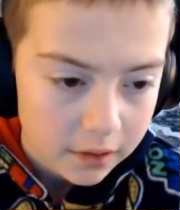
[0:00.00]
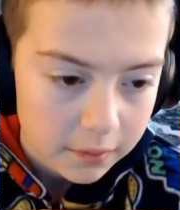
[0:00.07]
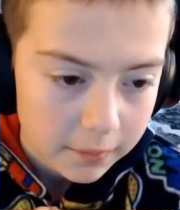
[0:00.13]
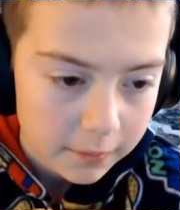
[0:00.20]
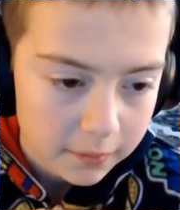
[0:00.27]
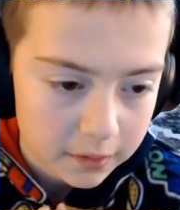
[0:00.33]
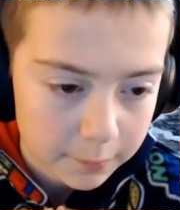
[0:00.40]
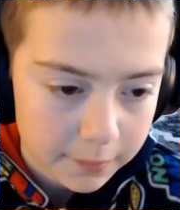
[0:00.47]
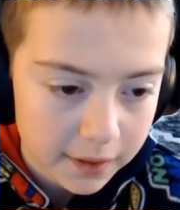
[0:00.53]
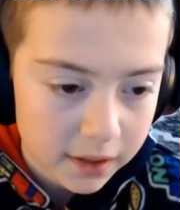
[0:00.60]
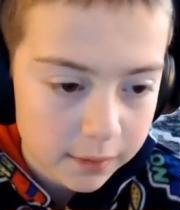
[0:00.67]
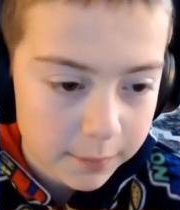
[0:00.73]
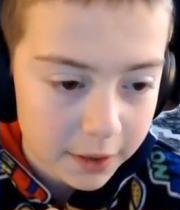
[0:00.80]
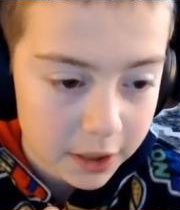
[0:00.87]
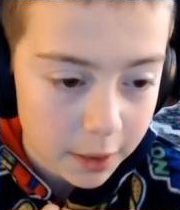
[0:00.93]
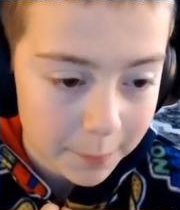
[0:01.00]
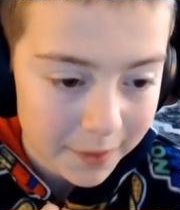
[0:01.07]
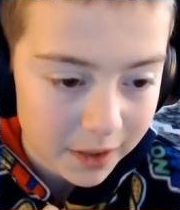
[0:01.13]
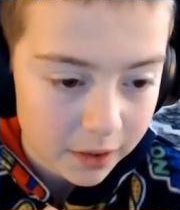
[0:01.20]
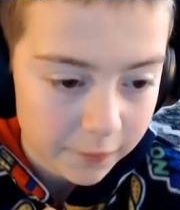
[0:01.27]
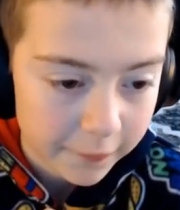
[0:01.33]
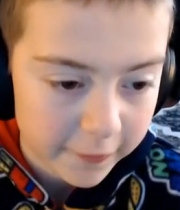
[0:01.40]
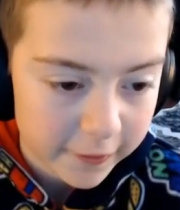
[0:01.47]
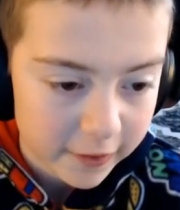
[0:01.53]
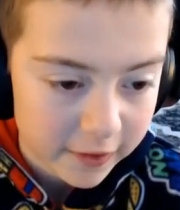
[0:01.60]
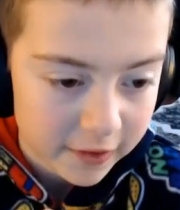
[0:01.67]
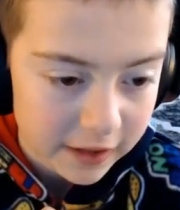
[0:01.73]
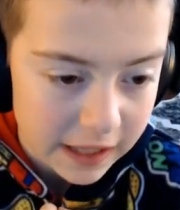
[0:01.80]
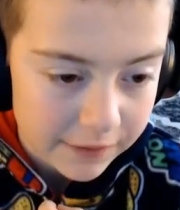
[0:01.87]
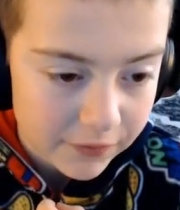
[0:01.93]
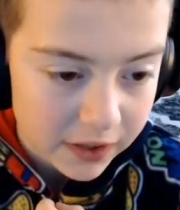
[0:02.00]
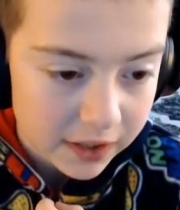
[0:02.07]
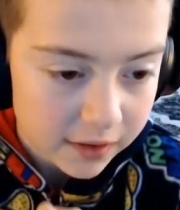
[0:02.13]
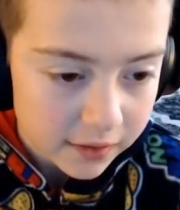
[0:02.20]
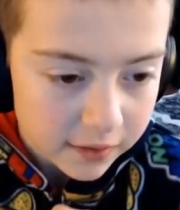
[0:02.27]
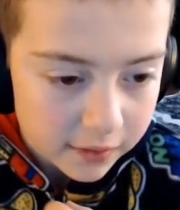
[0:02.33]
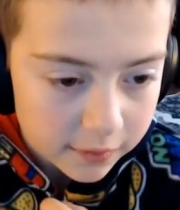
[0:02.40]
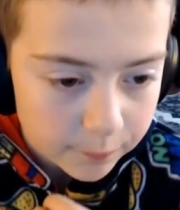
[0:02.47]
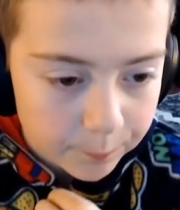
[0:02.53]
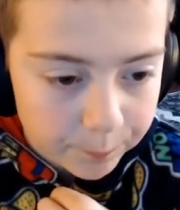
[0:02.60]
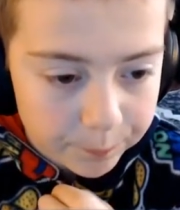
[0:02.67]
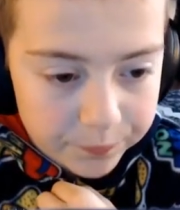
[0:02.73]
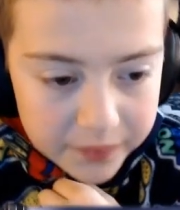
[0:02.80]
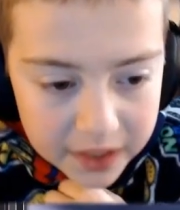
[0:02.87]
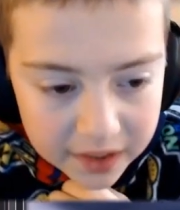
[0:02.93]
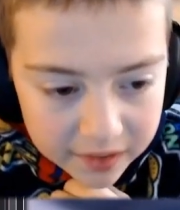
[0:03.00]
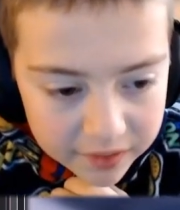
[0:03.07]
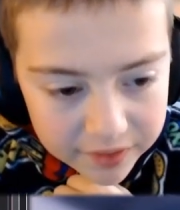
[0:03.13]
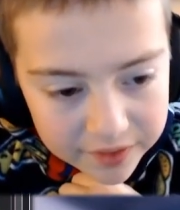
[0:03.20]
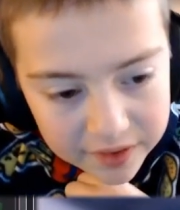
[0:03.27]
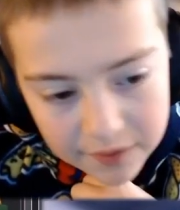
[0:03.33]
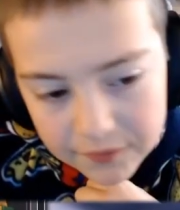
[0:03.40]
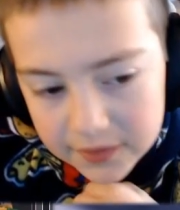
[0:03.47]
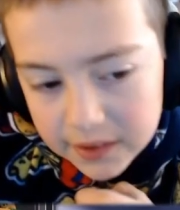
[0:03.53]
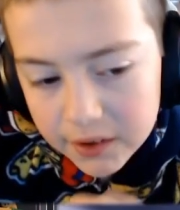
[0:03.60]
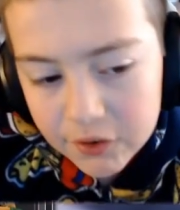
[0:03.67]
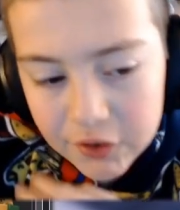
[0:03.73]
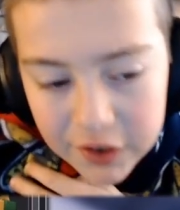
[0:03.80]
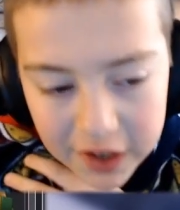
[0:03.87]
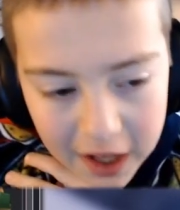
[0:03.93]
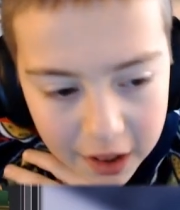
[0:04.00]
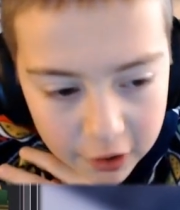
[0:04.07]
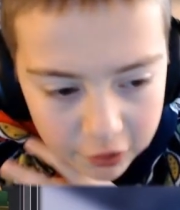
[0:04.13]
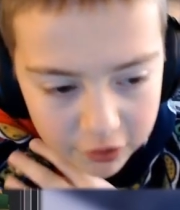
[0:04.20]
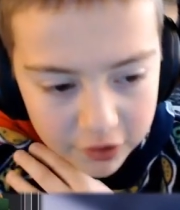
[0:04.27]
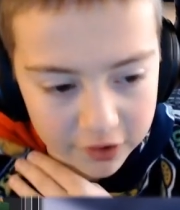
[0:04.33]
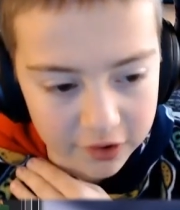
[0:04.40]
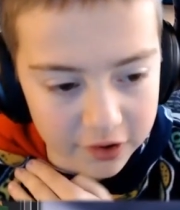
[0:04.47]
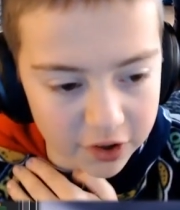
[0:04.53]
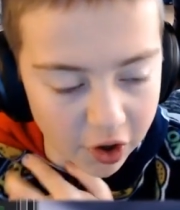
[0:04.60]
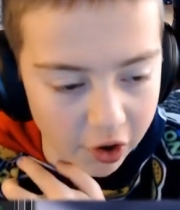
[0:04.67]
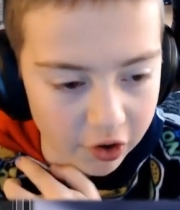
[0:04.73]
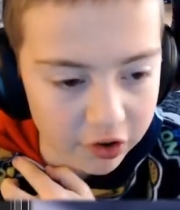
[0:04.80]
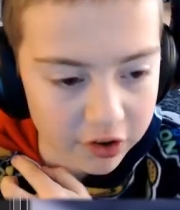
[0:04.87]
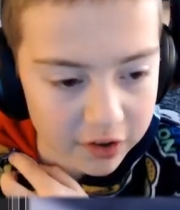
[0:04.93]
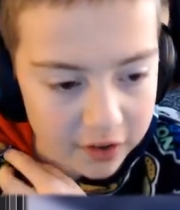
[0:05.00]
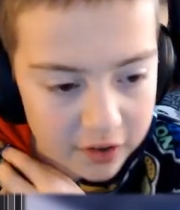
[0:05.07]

with a placement limit of $700 and $700 to start.